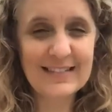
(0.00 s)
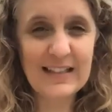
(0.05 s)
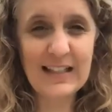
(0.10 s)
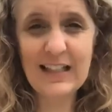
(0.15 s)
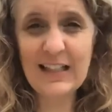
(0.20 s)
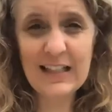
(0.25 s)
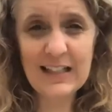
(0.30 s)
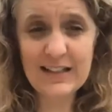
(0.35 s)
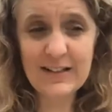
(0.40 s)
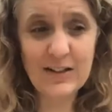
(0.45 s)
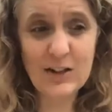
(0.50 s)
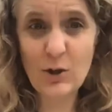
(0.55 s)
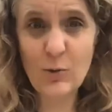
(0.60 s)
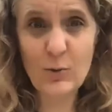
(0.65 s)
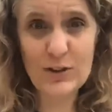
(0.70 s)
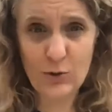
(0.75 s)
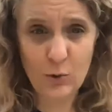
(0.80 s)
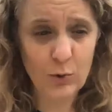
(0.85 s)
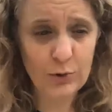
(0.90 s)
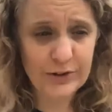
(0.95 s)
He doesn't know
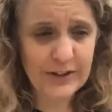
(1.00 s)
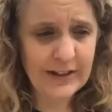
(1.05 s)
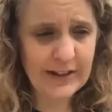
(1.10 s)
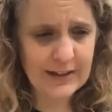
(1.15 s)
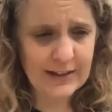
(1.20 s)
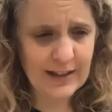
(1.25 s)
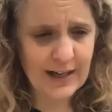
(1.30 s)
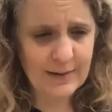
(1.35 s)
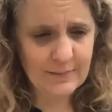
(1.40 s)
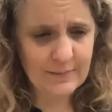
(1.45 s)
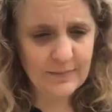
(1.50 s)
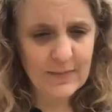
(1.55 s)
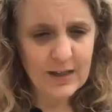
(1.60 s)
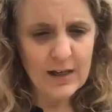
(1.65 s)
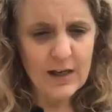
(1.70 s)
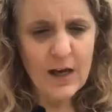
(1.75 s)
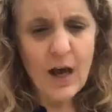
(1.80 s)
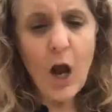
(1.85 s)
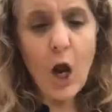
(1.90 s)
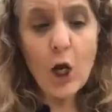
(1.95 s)
it's golden ticket time.
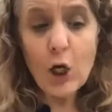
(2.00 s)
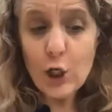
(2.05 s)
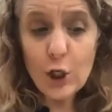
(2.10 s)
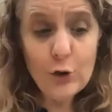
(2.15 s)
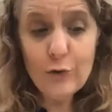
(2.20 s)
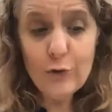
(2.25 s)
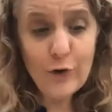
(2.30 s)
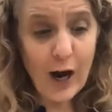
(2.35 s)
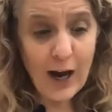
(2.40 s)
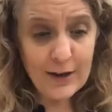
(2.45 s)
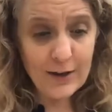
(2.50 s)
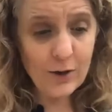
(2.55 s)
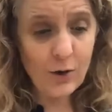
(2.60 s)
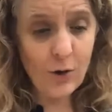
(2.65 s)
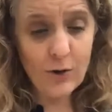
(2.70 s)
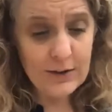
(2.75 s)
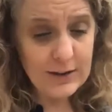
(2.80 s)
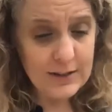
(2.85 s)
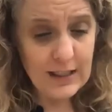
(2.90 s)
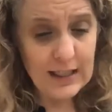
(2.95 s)
You've got a
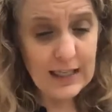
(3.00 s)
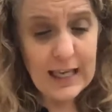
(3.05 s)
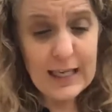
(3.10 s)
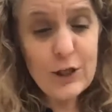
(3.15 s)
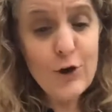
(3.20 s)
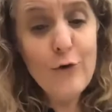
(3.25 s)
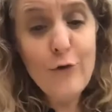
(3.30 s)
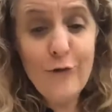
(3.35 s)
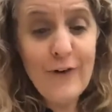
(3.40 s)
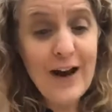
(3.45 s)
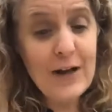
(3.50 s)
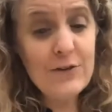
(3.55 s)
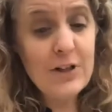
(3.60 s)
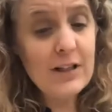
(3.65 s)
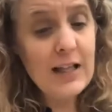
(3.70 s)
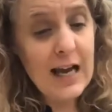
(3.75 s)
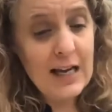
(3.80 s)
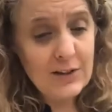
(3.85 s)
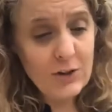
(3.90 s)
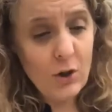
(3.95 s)
golden ticket. You found the
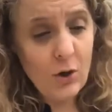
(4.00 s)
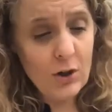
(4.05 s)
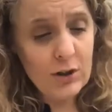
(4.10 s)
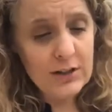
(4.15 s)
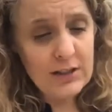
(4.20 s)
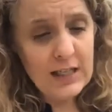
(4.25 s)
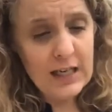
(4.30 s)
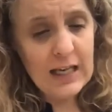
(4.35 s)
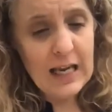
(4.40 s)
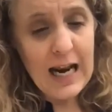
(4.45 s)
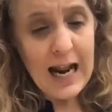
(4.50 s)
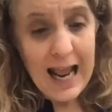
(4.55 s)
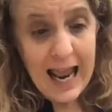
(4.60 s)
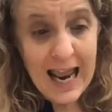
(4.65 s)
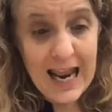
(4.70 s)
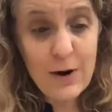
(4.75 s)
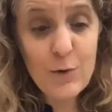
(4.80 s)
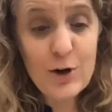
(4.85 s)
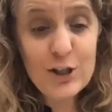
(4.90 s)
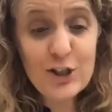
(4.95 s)
last golden ticket. Hey,
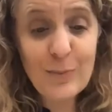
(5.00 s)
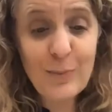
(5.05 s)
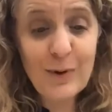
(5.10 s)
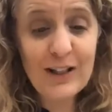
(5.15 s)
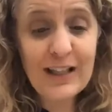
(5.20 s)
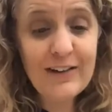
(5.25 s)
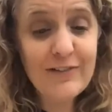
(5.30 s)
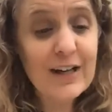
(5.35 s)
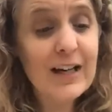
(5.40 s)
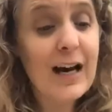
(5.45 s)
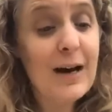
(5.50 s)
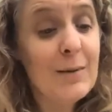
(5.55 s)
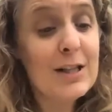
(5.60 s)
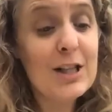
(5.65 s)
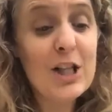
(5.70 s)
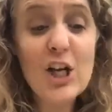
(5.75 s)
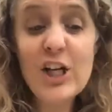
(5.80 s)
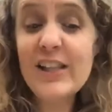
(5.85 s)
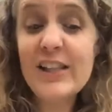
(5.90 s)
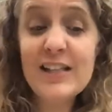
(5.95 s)
would you believe it? Come and
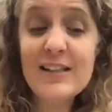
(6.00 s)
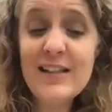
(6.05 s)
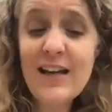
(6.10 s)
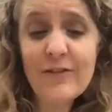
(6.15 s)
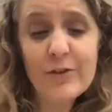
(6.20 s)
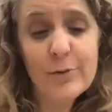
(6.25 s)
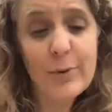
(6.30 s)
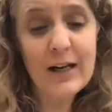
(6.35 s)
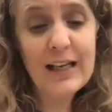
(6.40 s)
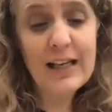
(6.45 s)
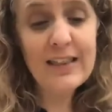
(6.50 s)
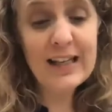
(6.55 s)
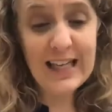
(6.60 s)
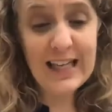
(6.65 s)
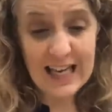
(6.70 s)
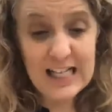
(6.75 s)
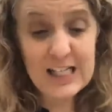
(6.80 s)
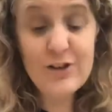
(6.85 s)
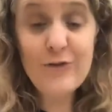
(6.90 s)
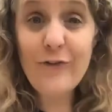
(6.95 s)
look at this, everybody. The
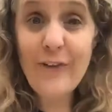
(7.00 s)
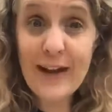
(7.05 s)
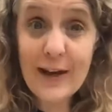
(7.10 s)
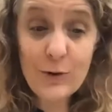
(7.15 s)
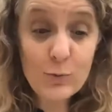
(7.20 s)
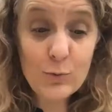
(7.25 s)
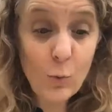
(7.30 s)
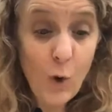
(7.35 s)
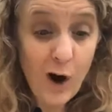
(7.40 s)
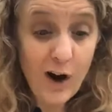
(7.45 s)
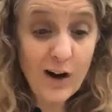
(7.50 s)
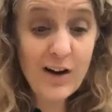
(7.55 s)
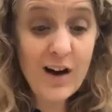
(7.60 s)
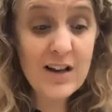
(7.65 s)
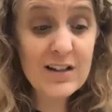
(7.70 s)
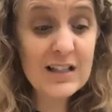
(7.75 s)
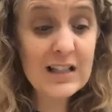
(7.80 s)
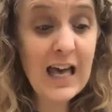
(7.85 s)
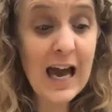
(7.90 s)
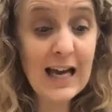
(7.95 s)
kids found
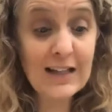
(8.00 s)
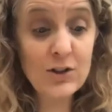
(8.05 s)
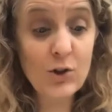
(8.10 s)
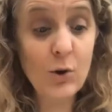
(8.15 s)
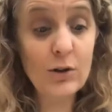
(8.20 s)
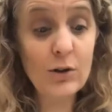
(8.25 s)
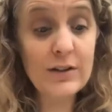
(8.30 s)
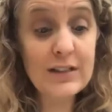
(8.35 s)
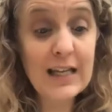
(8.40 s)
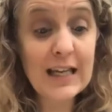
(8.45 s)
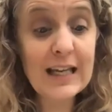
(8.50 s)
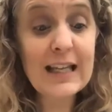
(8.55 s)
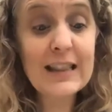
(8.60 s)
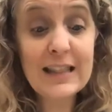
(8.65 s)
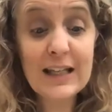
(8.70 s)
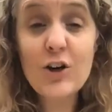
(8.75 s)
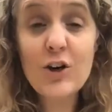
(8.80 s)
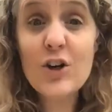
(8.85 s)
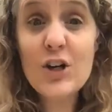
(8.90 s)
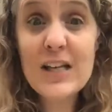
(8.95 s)
Wonka's last golden ticket.
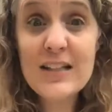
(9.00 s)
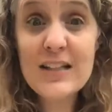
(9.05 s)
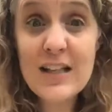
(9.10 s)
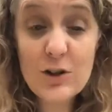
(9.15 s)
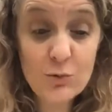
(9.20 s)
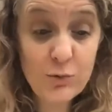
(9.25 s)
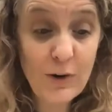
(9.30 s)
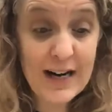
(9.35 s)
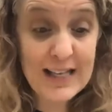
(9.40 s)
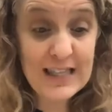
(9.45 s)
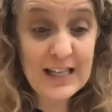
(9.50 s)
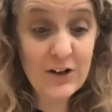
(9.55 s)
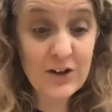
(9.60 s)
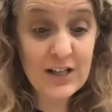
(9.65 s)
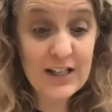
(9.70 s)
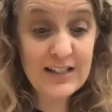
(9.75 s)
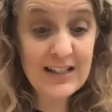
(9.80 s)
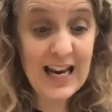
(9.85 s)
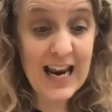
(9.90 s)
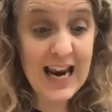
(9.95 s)
There it is. It's right there in
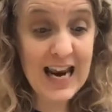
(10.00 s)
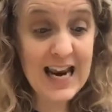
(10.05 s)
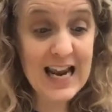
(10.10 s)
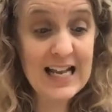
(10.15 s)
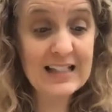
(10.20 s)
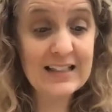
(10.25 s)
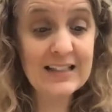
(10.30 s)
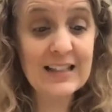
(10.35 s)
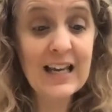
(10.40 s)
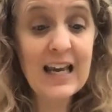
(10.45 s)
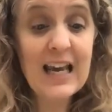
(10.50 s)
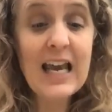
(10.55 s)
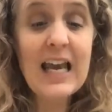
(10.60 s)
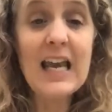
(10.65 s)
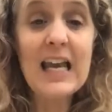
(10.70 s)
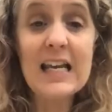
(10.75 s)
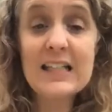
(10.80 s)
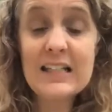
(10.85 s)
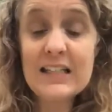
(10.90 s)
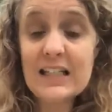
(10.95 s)
his hands.
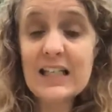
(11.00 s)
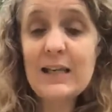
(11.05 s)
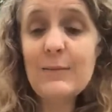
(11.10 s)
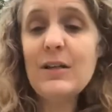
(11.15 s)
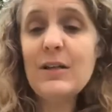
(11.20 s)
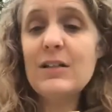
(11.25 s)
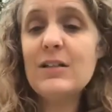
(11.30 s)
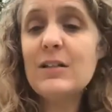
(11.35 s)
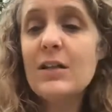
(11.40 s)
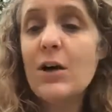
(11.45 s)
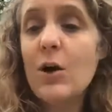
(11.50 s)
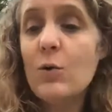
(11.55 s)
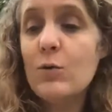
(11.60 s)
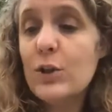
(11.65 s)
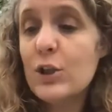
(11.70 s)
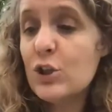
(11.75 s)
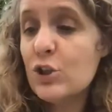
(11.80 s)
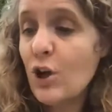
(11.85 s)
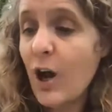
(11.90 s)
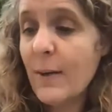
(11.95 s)
It seemed as though
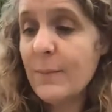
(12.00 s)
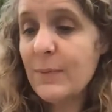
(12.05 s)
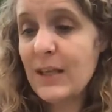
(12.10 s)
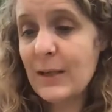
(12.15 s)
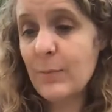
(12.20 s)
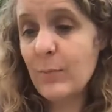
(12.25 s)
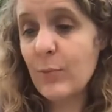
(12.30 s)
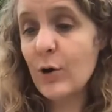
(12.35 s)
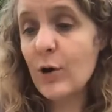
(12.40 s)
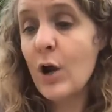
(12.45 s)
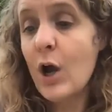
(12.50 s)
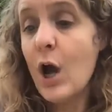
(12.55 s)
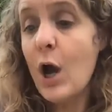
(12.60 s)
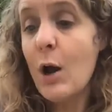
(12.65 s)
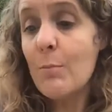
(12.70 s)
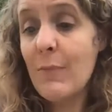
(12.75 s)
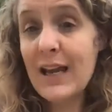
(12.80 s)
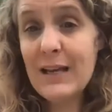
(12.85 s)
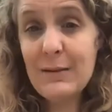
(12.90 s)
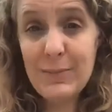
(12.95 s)
the shopkeeper
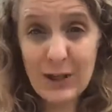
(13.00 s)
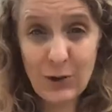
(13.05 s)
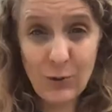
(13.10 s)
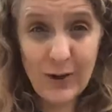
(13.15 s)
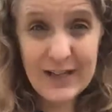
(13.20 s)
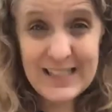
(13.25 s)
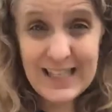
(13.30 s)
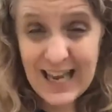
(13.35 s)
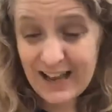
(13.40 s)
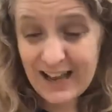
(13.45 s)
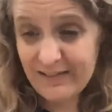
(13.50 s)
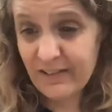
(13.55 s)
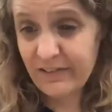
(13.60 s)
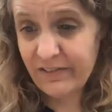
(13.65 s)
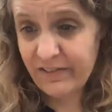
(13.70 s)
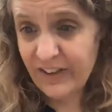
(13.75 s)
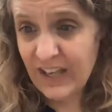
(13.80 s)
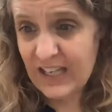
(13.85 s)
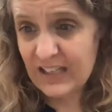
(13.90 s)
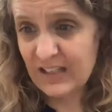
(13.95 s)
might be going to have a
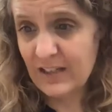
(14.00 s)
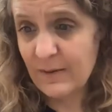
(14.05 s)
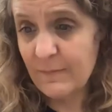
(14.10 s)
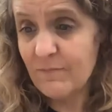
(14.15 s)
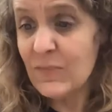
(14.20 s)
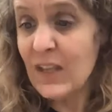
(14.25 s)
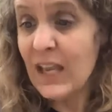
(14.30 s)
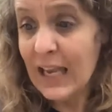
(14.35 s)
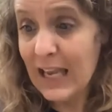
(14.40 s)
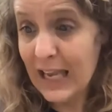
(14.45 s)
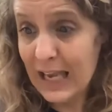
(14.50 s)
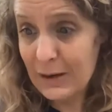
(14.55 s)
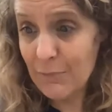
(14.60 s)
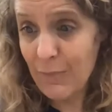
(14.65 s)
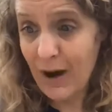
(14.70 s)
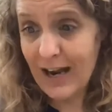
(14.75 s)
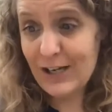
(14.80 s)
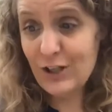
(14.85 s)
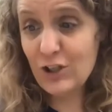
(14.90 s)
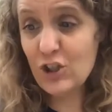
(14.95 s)
fit. In
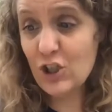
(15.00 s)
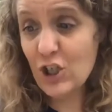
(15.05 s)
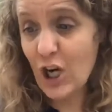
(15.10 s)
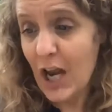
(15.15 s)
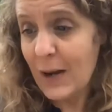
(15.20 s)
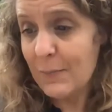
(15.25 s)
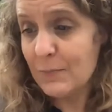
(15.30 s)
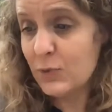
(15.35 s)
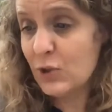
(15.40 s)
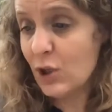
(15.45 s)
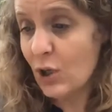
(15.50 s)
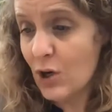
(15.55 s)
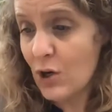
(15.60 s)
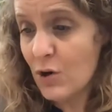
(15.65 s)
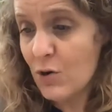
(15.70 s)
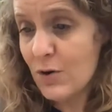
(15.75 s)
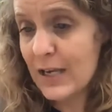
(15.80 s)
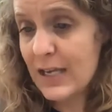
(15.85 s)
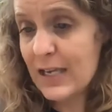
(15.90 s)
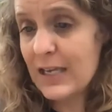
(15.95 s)
my shop,
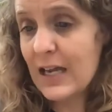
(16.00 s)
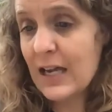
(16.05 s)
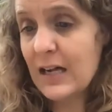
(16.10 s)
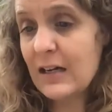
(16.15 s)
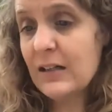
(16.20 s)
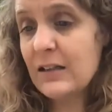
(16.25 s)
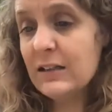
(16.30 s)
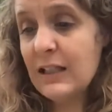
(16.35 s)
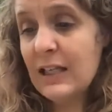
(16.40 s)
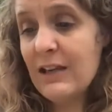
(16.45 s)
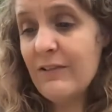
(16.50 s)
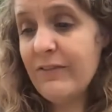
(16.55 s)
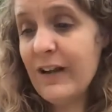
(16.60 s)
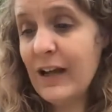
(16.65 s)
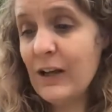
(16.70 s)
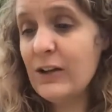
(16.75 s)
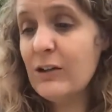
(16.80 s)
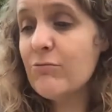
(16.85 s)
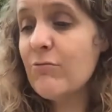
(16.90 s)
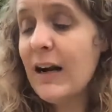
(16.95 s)
too, he yelled. He
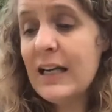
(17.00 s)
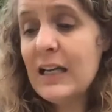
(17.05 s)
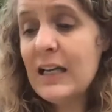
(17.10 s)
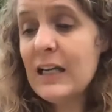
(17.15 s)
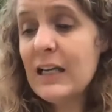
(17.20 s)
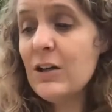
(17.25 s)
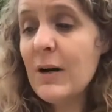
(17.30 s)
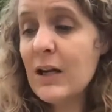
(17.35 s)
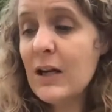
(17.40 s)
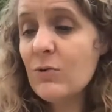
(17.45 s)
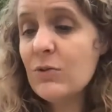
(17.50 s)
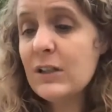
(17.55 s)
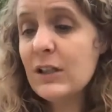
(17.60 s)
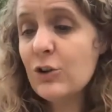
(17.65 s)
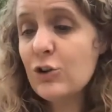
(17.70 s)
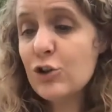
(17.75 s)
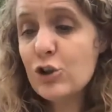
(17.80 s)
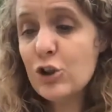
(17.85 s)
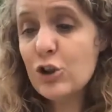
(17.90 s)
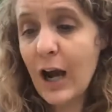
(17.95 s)
found it right here in my own
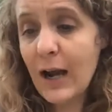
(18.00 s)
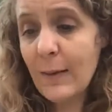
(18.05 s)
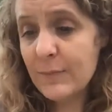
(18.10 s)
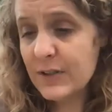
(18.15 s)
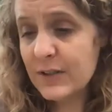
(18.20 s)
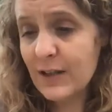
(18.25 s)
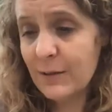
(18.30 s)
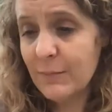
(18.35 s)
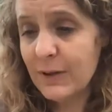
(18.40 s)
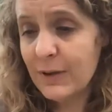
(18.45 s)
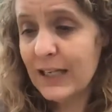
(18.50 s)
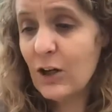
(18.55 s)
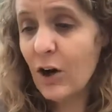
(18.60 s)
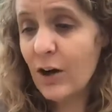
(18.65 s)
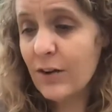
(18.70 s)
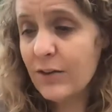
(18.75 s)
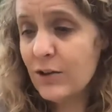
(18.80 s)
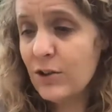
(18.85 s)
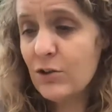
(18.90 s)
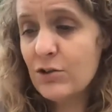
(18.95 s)
little shop. Somebody
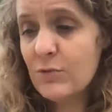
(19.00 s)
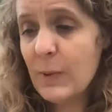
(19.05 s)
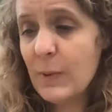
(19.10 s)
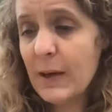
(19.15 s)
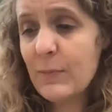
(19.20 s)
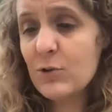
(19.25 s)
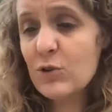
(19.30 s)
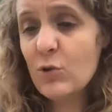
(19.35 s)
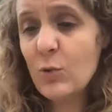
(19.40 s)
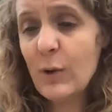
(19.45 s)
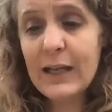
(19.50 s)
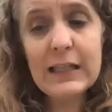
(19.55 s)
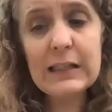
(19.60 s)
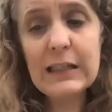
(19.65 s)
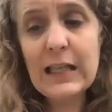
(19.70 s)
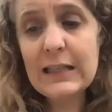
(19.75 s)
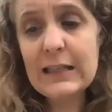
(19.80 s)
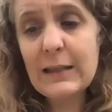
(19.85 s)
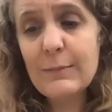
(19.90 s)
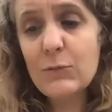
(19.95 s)
call the newspapers quick and
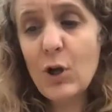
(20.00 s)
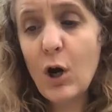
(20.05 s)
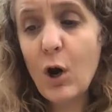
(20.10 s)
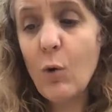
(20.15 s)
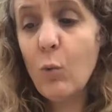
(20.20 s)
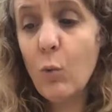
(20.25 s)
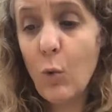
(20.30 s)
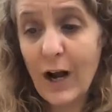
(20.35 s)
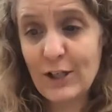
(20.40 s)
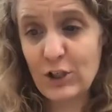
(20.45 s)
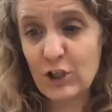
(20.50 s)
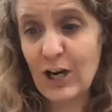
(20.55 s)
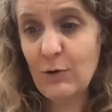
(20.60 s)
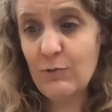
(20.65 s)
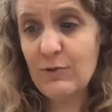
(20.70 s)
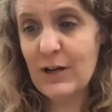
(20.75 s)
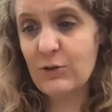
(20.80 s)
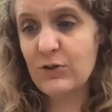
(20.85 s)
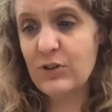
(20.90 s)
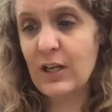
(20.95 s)
let them know. Watch out
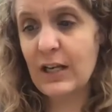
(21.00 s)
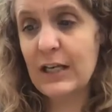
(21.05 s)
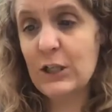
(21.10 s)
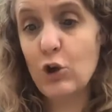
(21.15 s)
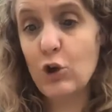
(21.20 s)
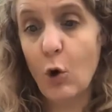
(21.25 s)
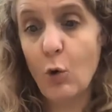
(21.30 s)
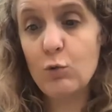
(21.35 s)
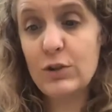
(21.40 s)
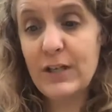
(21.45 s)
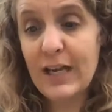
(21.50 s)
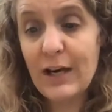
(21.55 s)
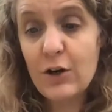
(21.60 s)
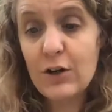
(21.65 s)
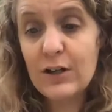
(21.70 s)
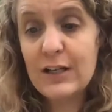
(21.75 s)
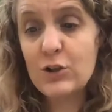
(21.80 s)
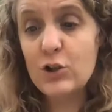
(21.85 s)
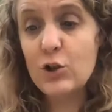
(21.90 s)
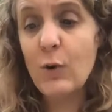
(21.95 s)
now, Sonny. Don't tear
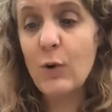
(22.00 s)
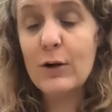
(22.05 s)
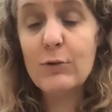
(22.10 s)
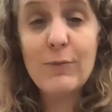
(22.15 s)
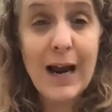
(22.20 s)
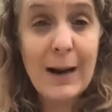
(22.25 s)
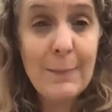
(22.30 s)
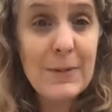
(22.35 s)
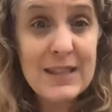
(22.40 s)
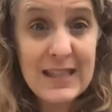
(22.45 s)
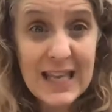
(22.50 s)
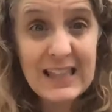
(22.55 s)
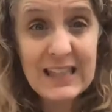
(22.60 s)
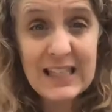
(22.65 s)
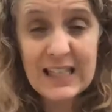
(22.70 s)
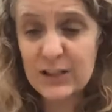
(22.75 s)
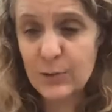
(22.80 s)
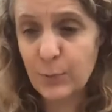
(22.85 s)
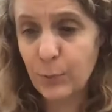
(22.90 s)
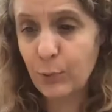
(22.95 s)
it as you unwrap it. That
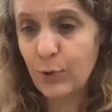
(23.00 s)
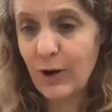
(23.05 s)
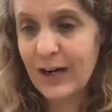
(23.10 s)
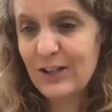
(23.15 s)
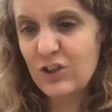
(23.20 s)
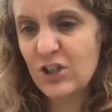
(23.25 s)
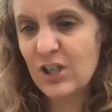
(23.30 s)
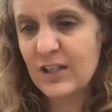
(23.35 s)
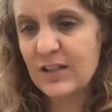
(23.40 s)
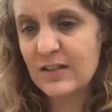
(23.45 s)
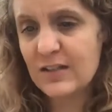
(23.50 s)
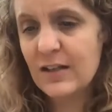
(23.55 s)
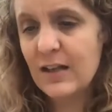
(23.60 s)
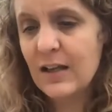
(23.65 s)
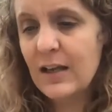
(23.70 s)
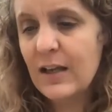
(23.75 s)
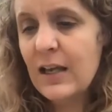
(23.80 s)
thing's precious.